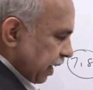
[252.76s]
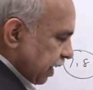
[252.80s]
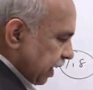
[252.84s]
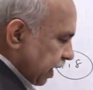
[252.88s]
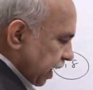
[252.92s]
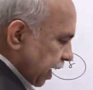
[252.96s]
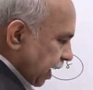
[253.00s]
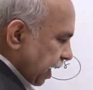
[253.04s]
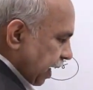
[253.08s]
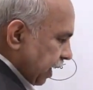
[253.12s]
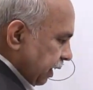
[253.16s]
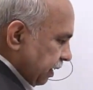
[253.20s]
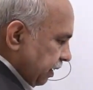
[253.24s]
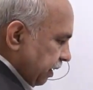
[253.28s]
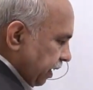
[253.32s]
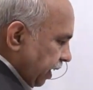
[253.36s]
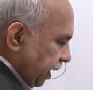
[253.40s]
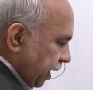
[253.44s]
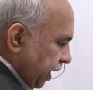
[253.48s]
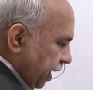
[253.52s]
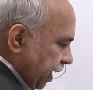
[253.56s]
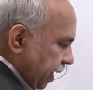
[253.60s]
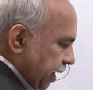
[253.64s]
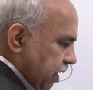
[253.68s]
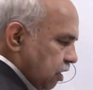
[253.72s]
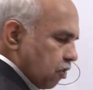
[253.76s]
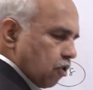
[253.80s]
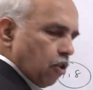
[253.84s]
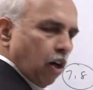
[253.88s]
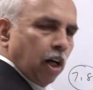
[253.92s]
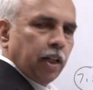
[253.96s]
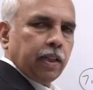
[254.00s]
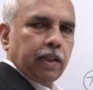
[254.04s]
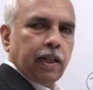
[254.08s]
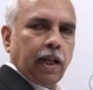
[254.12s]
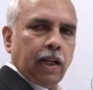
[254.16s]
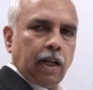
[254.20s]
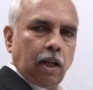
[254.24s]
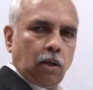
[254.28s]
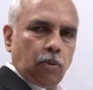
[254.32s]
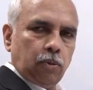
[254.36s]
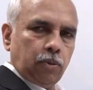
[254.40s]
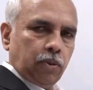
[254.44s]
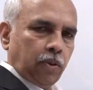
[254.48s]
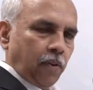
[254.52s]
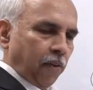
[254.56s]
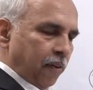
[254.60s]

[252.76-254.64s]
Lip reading: here and 3 here is not allowed.